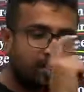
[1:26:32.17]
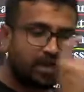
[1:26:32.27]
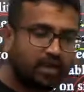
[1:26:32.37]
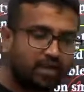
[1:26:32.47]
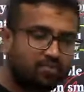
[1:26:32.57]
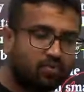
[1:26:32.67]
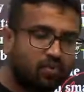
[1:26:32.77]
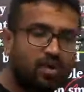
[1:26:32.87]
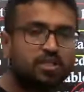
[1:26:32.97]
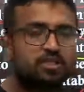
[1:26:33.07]
Negative
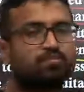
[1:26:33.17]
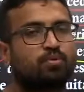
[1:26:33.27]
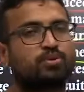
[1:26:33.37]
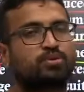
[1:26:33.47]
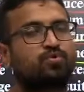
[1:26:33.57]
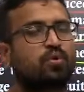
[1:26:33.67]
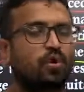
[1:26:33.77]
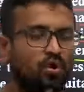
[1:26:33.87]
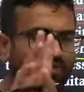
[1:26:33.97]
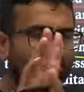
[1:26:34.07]
correlation, positive
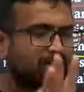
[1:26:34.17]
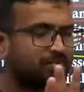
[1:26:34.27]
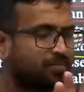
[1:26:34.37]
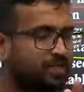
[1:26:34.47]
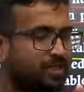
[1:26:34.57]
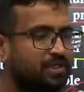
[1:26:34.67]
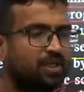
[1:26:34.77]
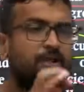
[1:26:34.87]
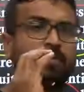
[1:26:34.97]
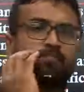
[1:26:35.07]
correlation. Always remember this.
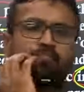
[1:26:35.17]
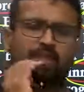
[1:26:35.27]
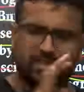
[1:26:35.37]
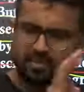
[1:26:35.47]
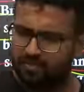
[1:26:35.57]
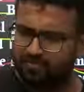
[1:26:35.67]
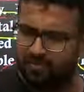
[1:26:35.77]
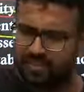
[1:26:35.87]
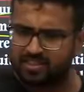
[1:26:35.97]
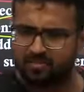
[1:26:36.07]
It's in
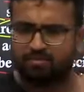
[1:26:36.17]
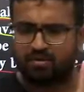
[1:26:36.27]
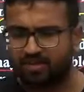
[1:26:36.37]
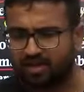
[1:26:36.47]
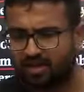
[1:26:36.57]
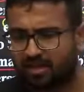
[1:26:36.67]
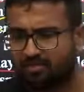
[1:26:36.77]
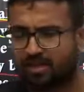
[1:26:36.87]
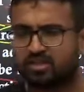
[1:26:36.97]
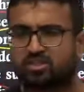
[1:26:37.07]
very simple, very
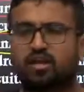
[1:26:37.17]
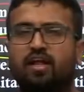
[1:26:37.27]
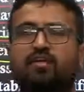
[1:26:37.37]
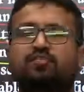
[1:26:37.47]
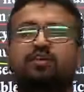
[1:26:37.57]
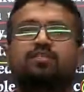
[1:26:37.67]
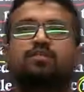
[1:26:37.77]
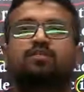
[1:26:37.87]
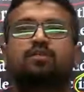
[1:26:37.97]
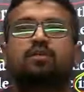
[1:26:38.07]
laymanish
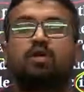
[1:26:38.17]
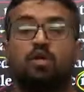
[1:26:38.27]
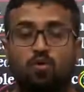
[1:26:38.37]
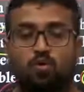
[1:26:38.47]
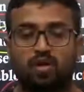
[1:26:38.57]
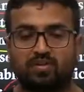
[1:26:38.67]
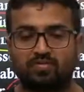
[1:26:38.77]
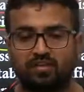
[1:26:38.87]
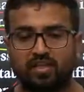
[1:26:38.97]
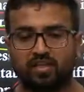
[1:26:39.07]
language.
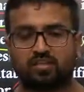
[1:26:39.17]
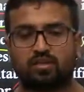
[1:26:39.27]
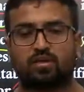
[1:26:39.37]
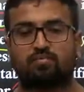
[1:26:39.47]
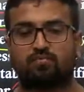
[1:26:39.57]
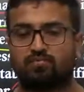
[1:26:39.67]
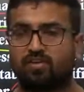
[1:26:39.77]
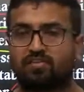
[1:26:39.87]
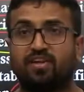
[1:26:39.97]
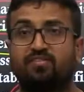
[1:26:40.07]
Whenever
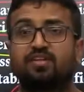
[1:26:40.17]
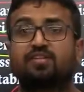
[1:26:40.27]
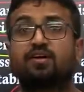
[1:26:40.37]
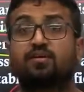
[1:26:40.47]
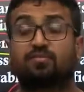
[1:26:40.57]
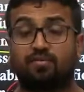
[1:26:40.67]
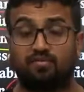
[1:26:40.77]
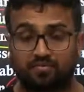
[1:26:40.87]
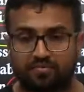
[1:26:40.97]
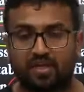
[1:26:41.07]
the
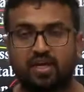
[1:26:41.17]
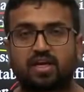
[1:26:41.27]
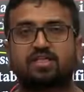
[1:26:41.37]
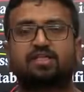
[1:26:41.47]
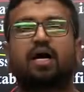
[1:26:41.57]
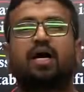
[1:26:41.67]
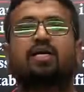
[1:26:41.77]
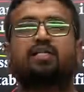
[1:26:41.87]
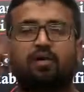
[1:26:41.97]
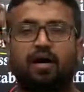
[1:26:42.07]
fear is high
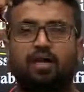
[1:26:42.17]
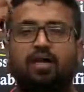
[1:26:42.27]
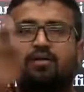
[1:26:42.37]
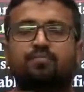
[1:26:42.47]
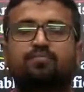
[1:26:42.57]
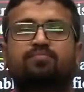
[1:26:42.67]
in the market,